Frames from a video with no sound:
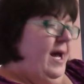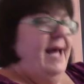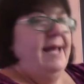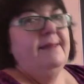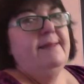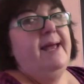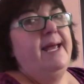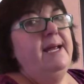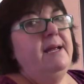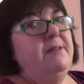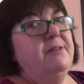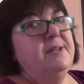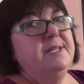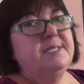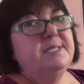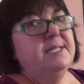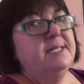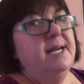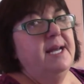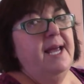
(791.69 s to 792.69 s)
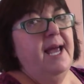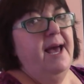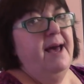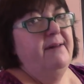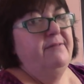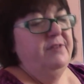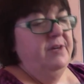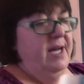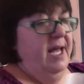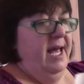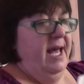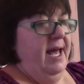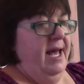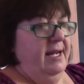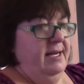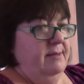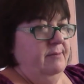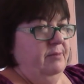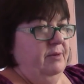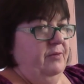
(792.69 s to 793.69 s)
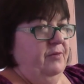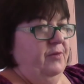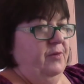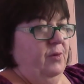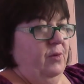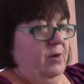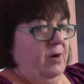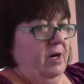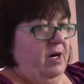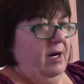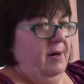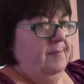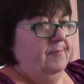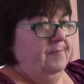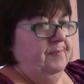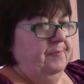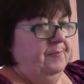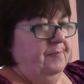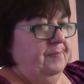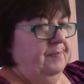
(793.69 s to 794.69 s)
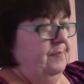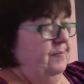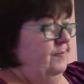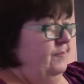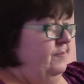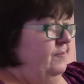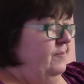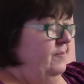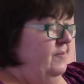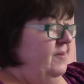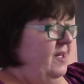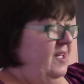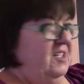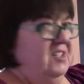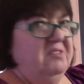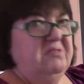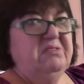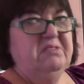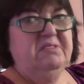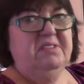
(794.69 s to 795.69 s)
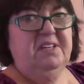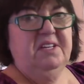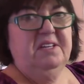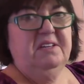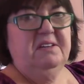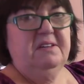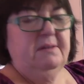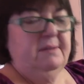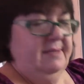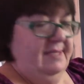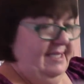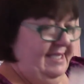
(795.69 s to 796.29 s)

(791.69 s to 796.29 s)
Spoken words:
I like this and I haven't had it before. I don't think.